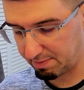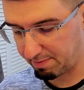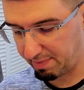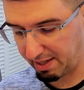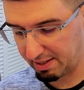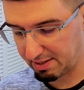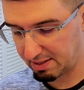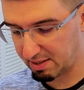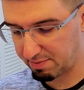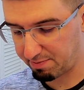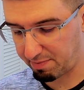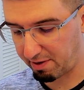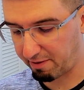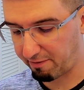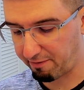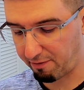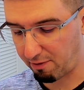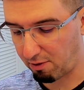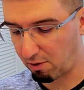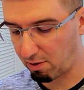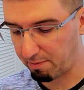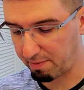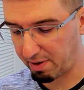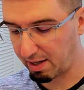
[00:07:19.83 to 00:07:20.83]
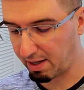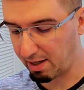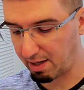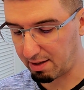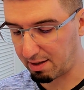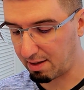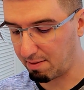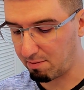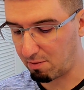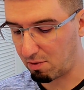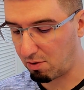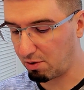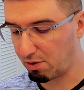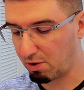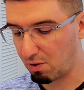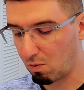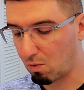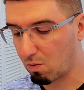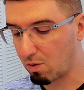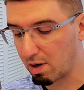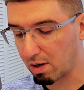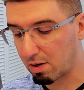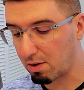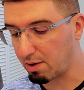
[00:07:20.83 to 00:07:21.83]
base is performing, and the more you
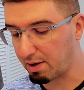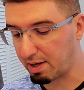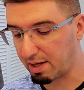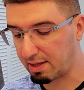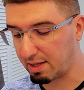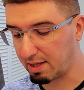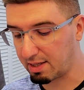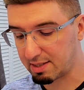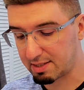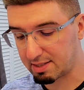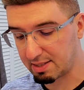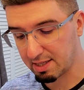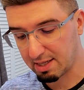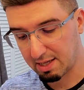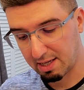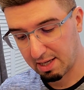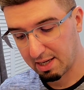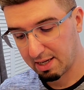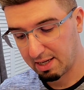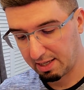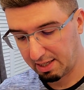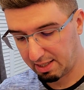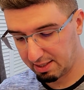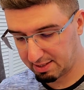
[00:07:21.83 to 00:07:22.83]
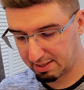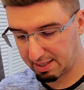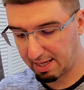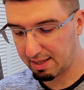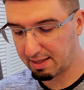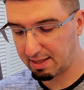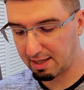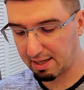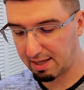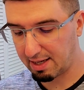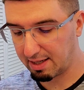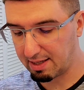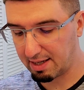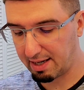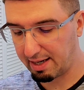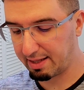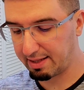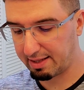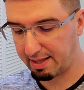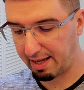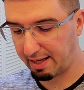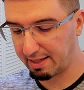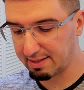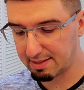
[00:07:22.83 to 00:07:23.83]
work on it, it's getting kind of
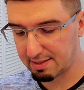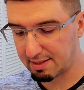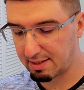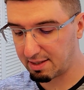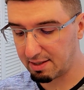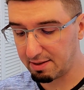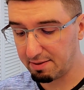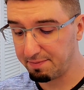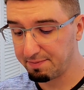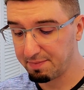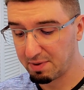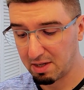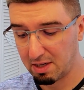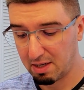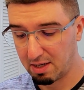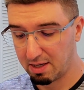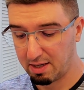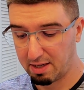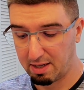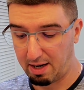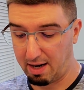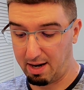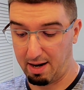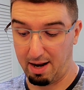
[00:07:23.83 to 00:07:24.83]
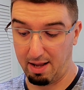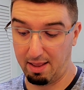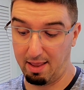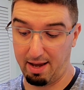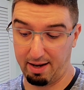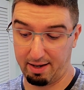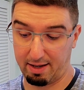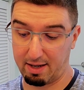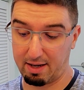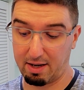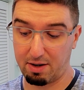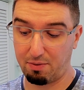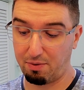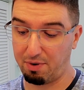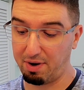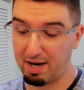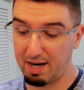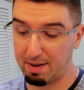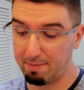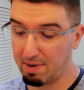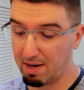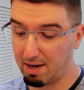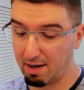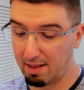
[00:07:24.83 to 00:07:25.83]
like denser. And I like
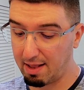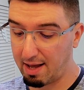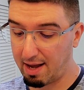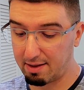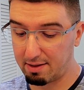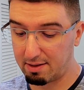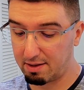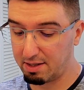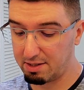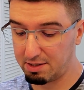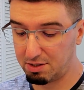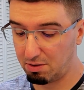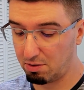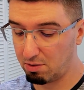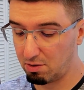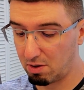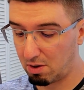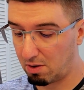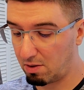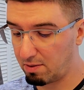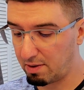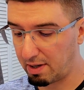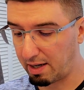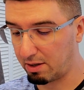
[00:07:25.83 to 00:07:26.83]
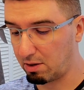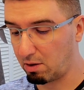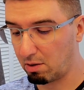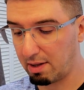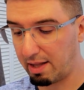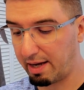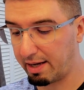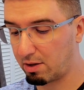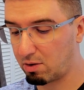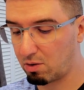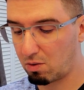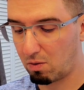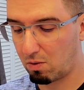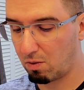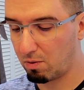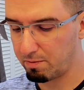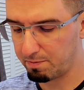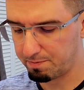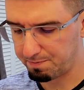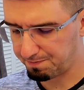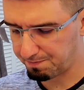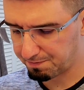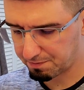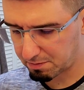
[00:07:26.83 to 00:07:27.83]
creamy lather, as you know. I don't like
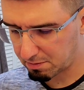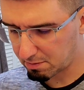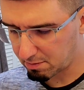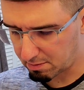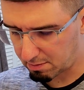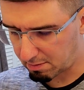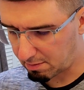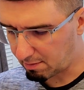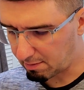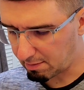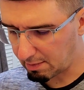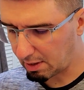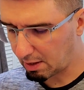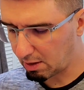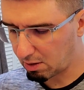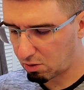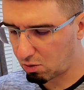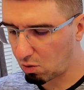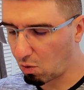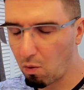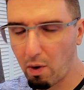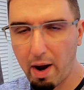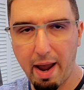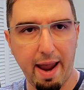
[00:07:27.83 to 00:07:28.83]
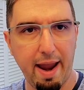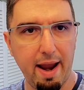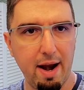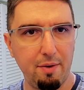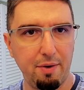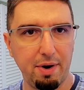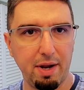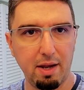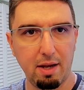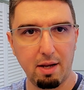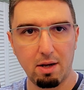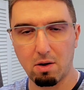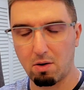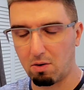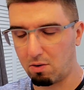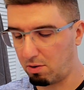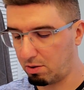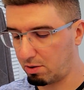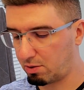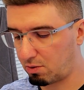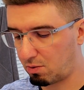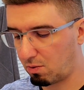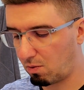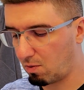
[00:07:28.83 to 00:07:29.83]
too airy
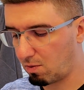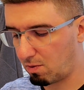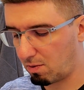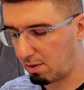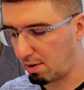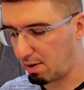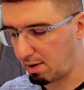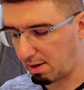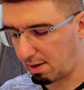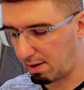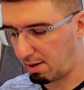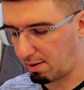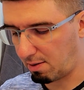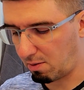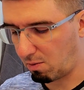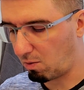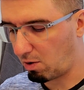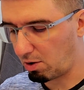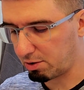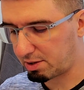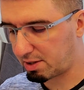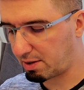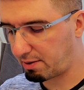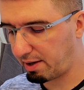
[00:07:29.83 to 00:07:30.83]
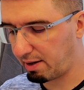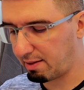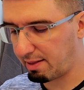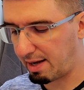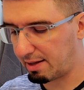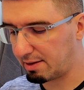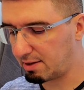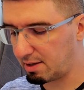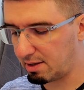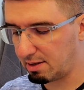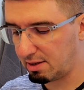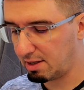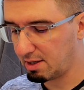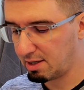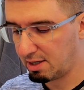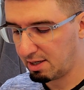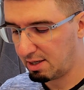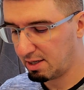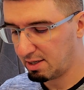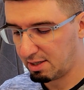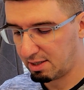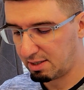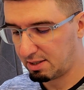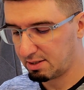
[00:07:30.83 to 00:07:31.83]
or too watery lather.
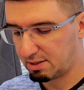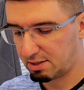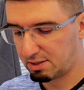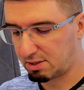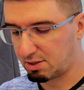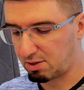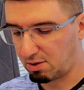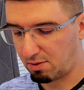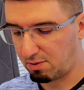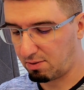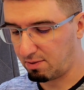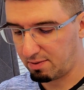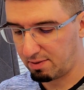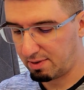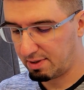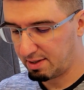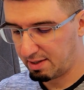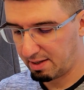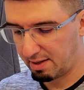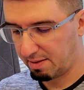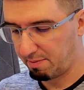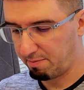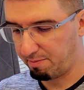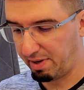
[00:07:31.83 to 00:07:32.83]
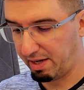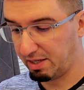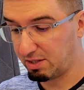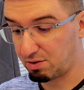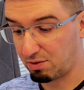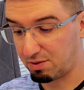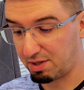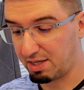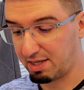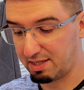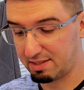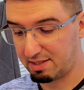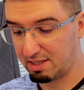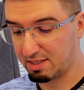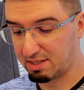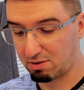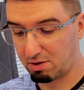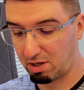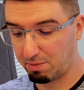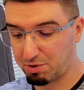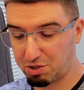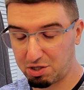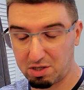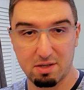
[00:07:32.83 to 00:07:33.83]
So based on his
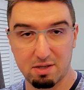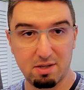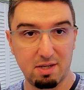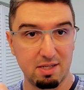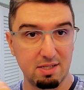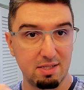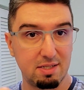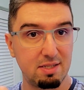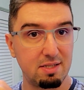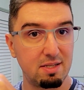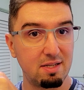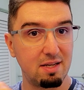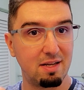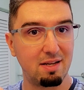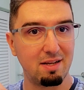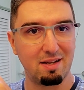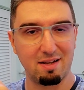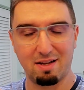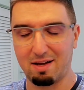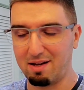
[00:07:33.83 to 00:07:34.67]
description, this